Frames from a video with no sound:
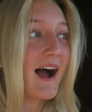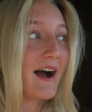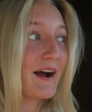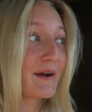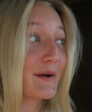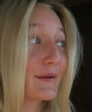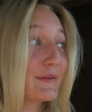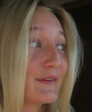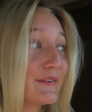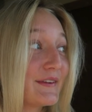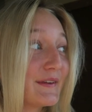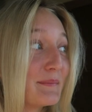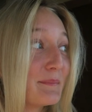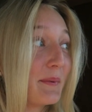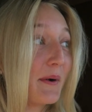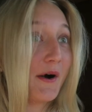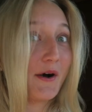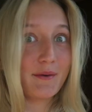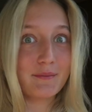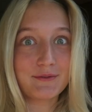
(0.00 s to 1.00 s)
I got to see
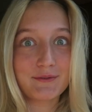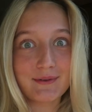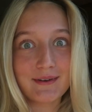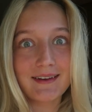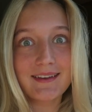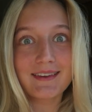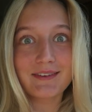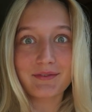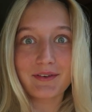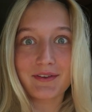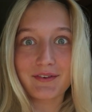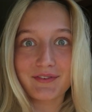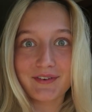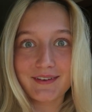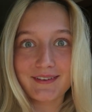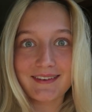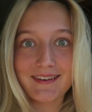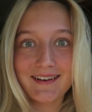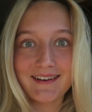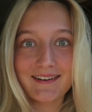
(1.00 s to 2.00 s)
palm trees for the
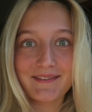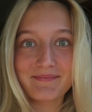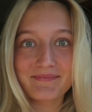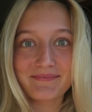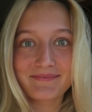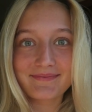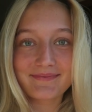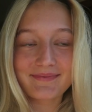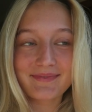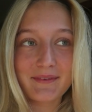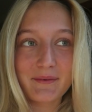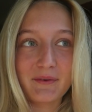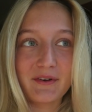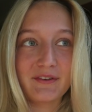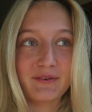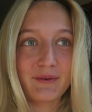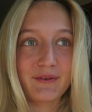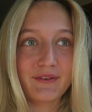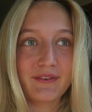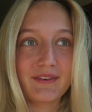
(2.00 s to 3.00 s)
first time,
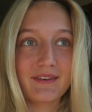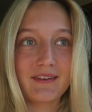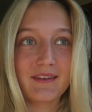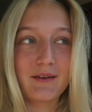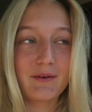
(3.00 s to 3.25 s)
which was